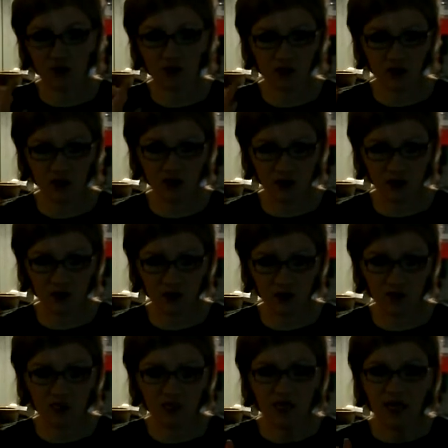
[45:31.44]
cardstock
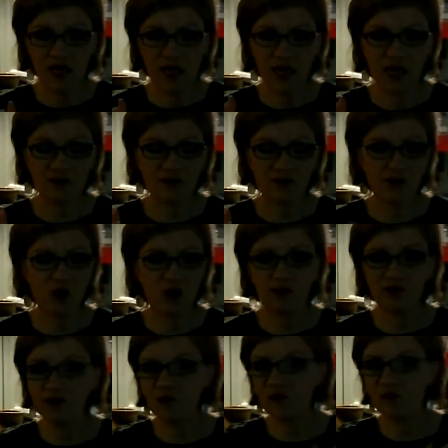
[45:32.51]
cards. And there's
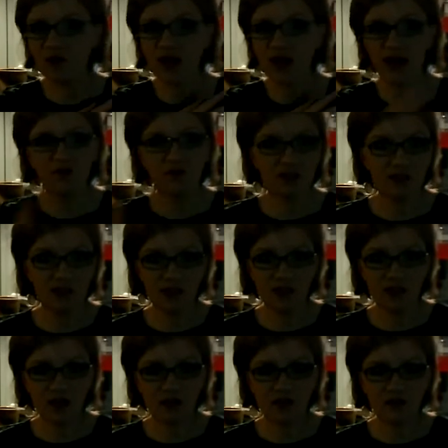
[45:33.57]
cards in there for everything in
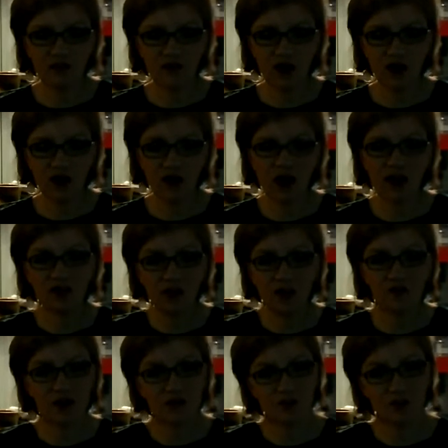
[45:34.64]
life. I love
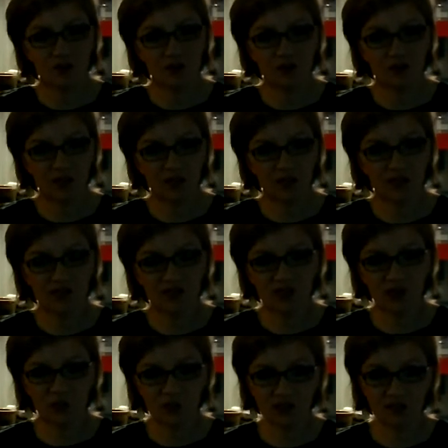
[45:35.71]
having those on my desk.
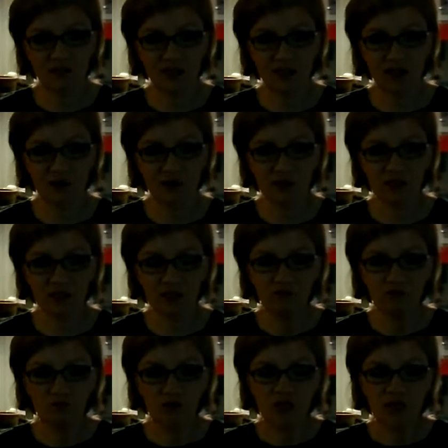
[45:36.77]
So when something happens
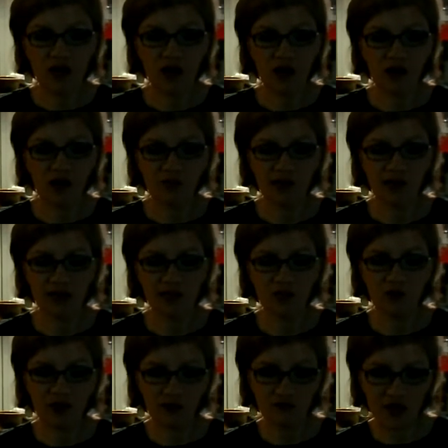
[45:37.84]
and I
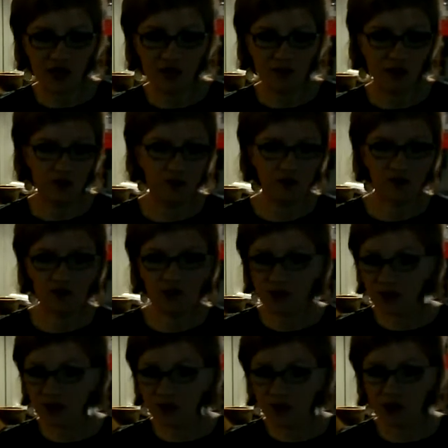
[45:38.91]
don't have time to go send
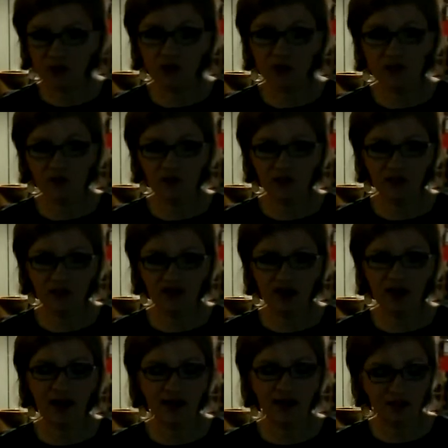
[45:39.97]
out cards or something like
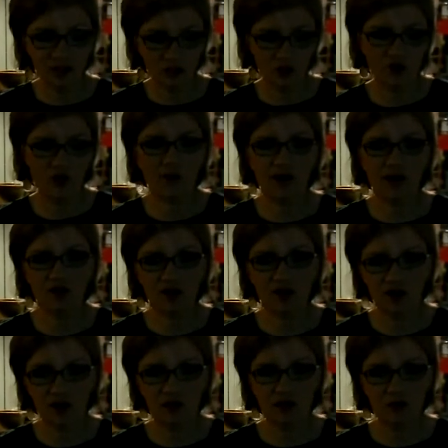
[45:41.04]
that, I can grab out a
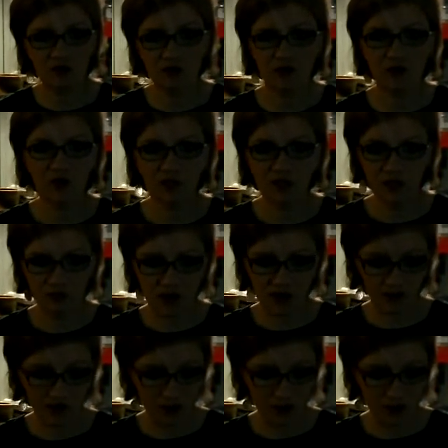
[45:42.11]
card and put it in the mail